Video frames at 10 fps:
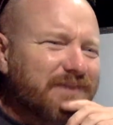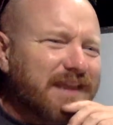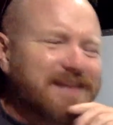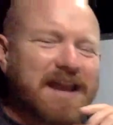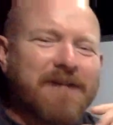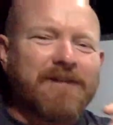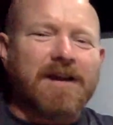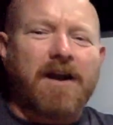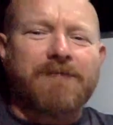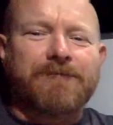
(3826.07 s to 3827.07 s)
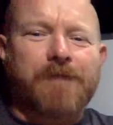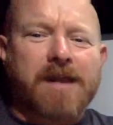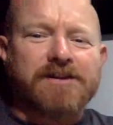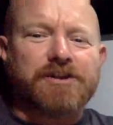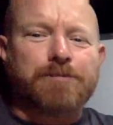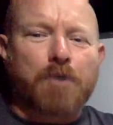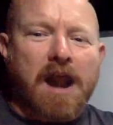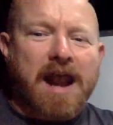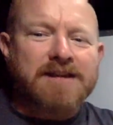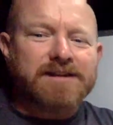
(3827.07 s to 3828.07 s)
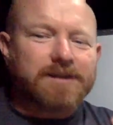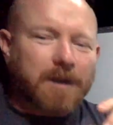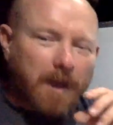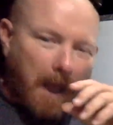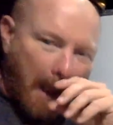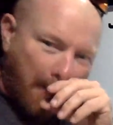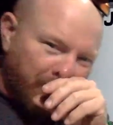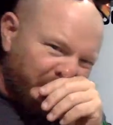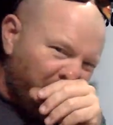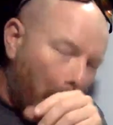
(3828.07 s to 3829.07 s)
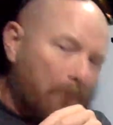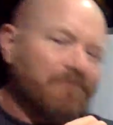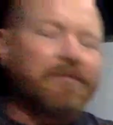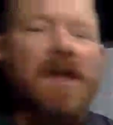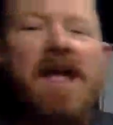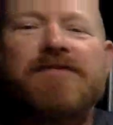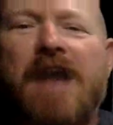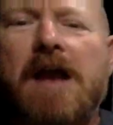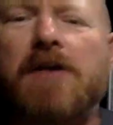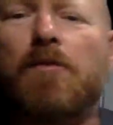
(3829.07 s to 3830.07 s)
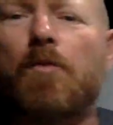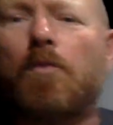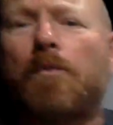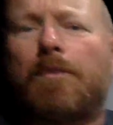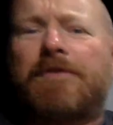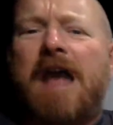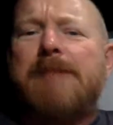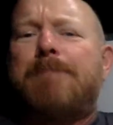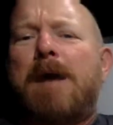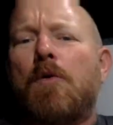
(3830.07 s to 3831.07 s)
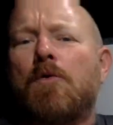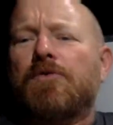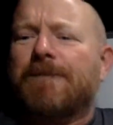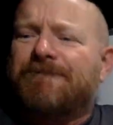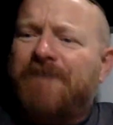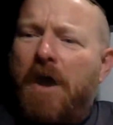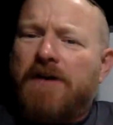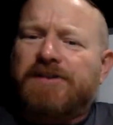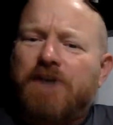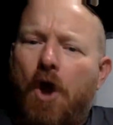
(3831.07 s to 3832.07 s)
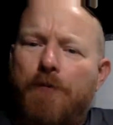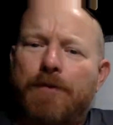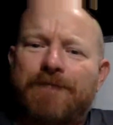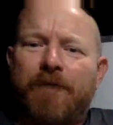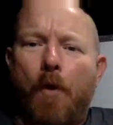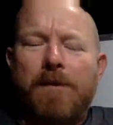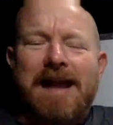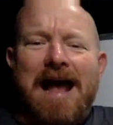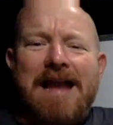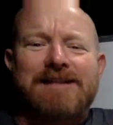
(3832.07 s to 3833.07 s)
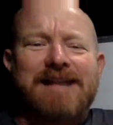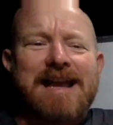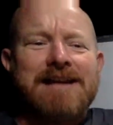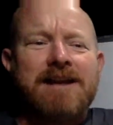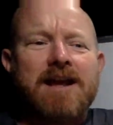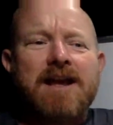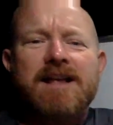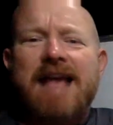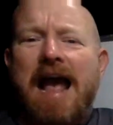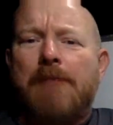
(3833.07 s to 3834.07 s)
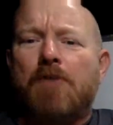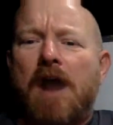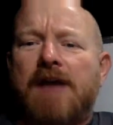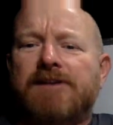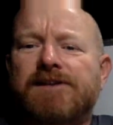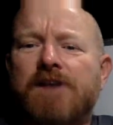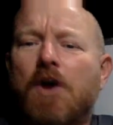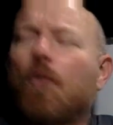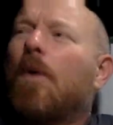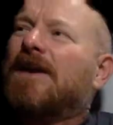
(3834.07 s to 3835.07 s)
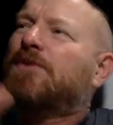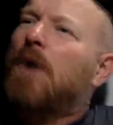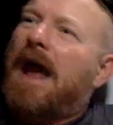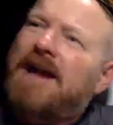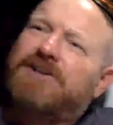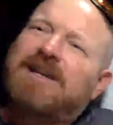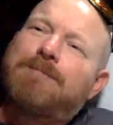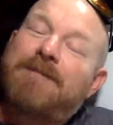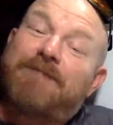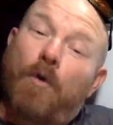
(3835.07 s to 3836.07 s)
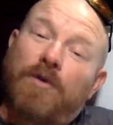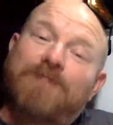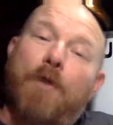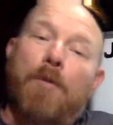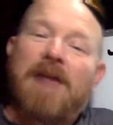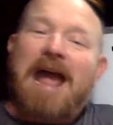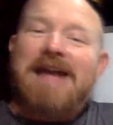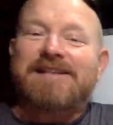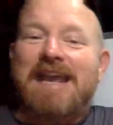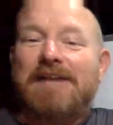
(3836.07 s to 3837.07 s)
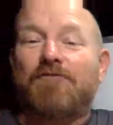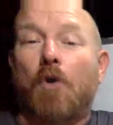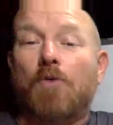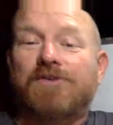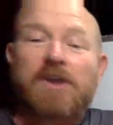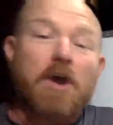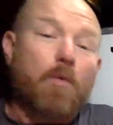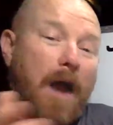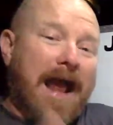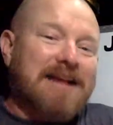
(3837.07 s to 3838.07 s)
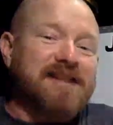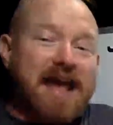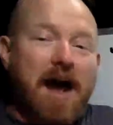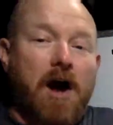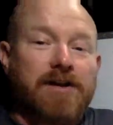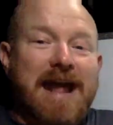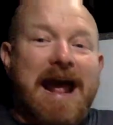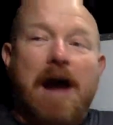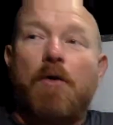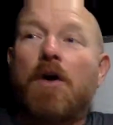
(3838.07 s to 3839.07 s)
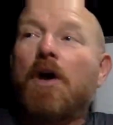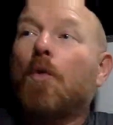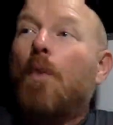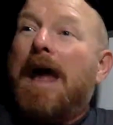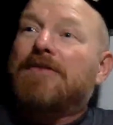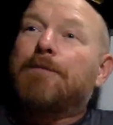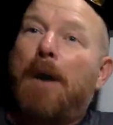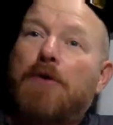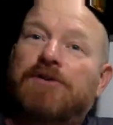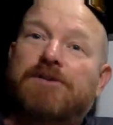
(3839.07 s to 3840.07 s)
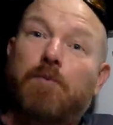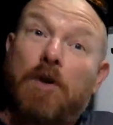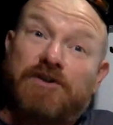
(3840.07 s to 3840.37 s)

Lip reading: is it a French brand? They built the first type of Formula 18 catamarans, which were actually before the Formula 18 rules were as they are now, where the boats were